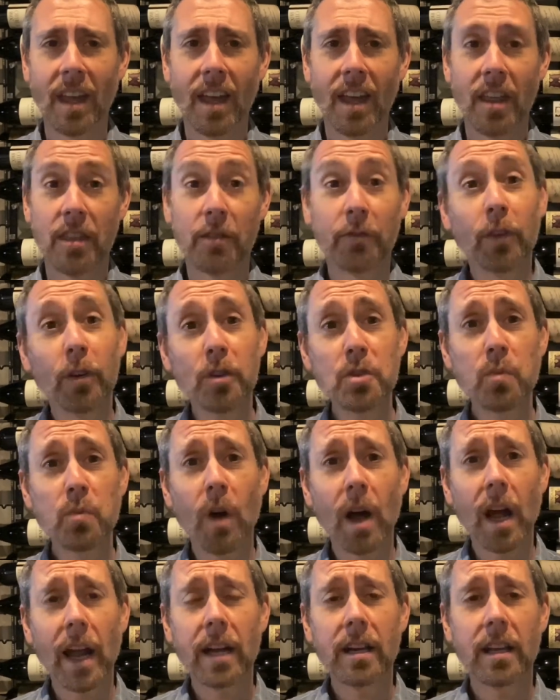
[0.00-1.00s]
The first
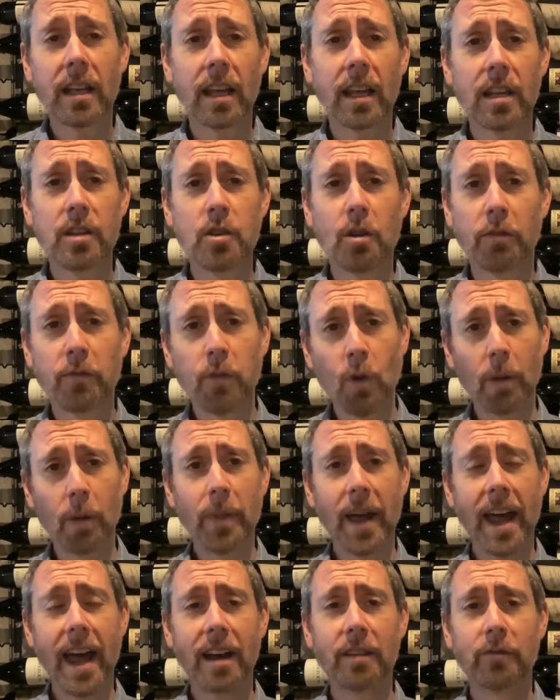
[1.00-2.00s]
wine in your
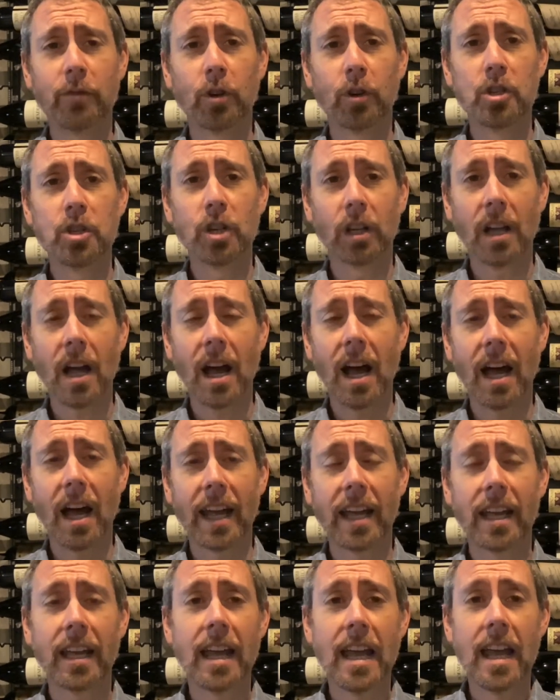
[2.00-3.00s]
4-pack for
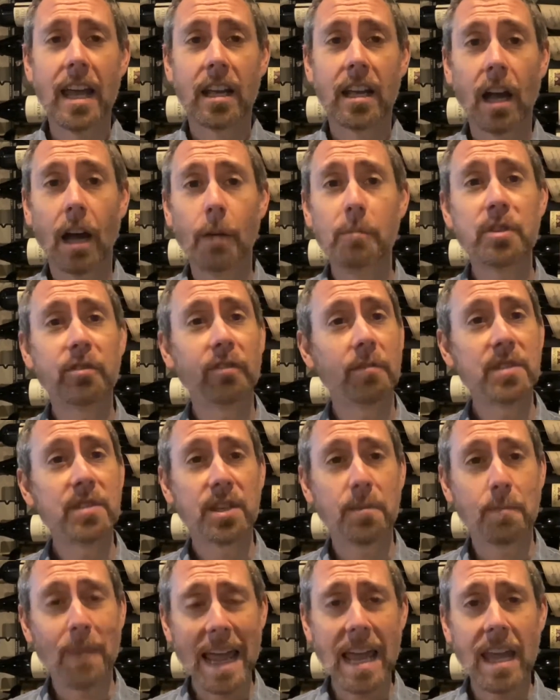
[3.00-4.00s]
July comes from
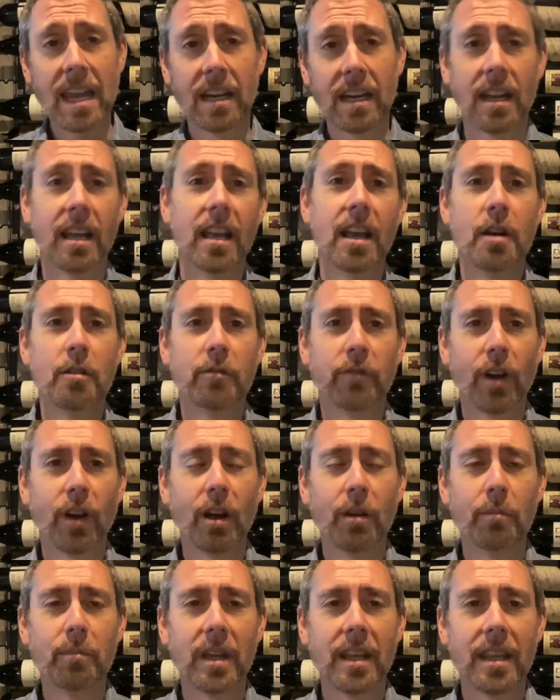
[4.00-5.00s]
Spain,
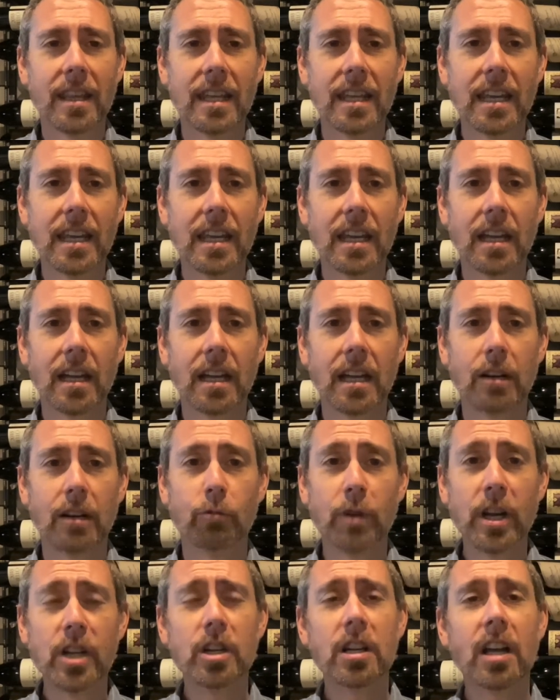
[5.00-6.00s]
from the
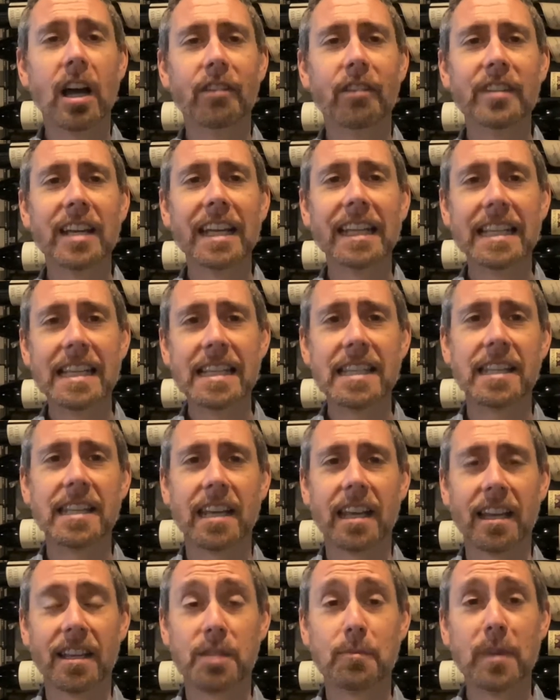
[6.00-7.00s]
region of
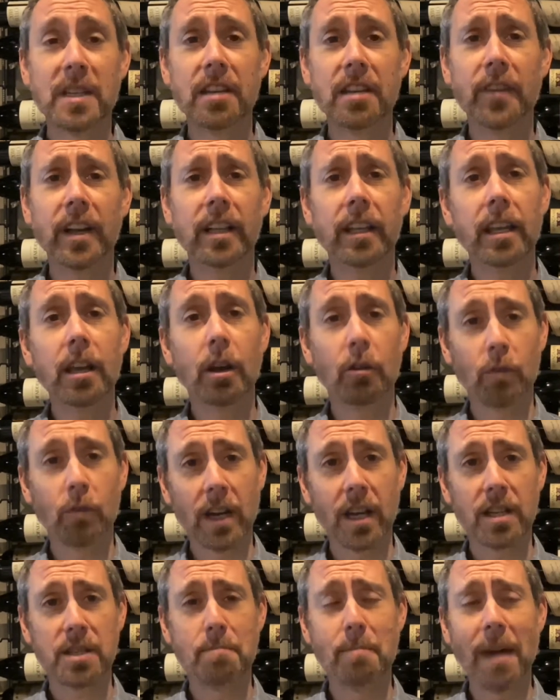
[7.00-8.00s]
Galicia, specifically
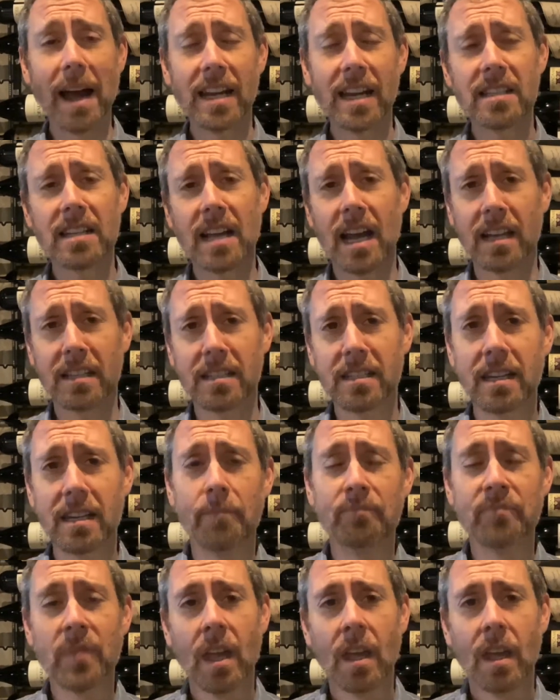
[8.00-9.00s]
Rías Baixas.
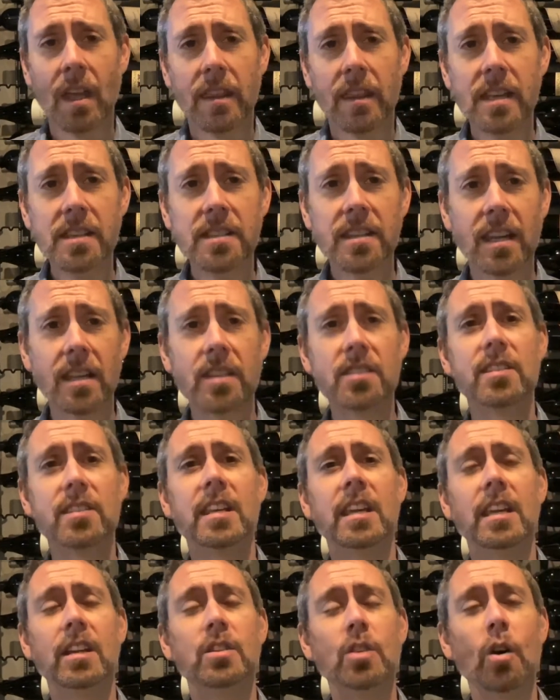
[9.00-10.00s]
This is
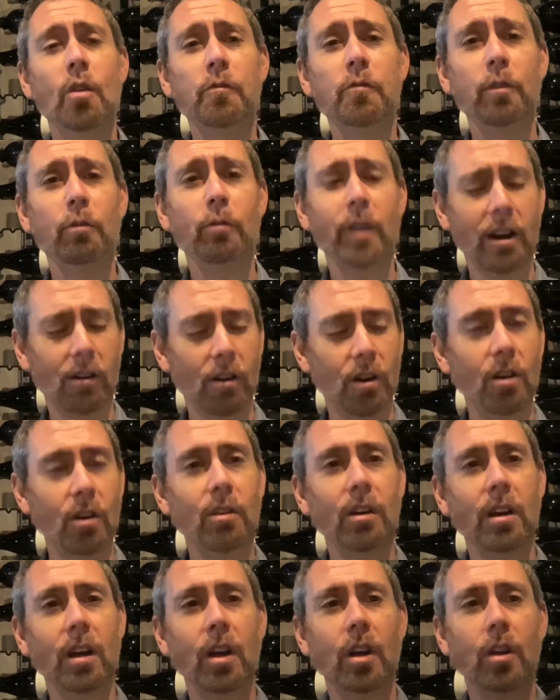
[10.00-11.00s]
the Do Ferreiro
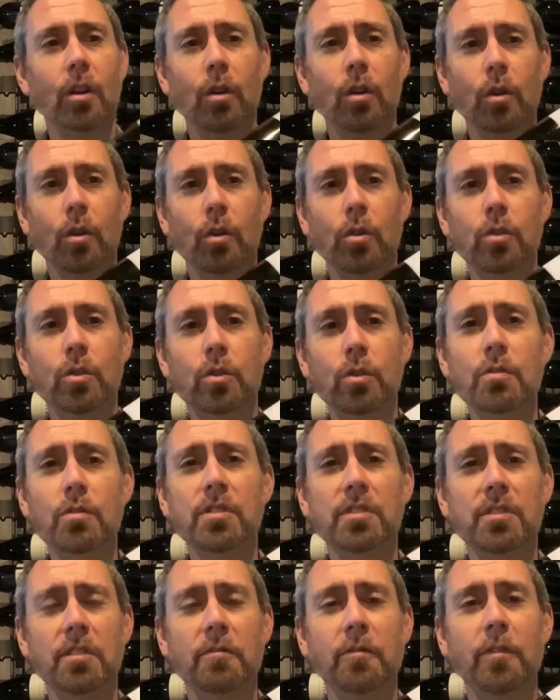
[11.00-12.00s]

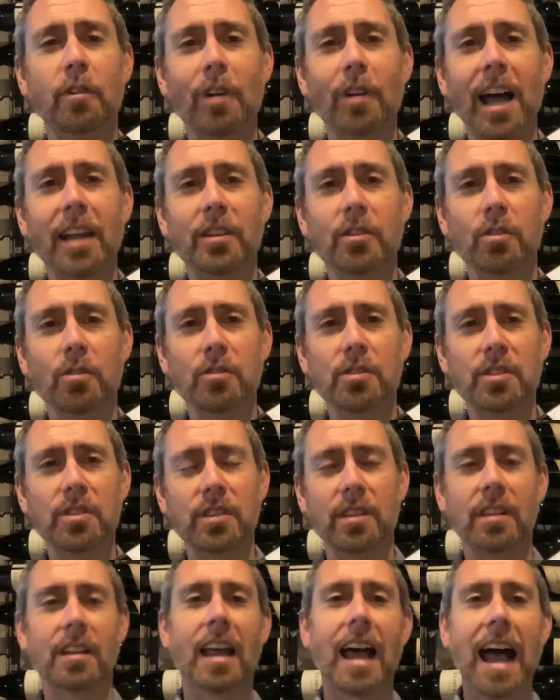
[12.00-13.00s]
dos Forrados
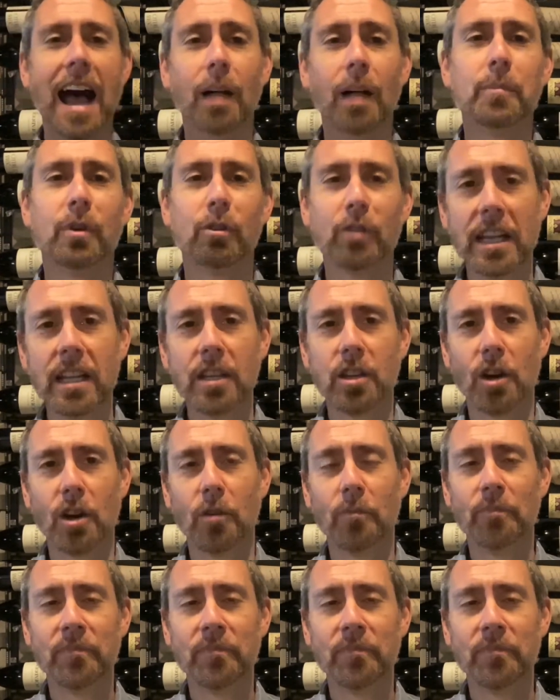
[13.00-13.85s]
Albarino.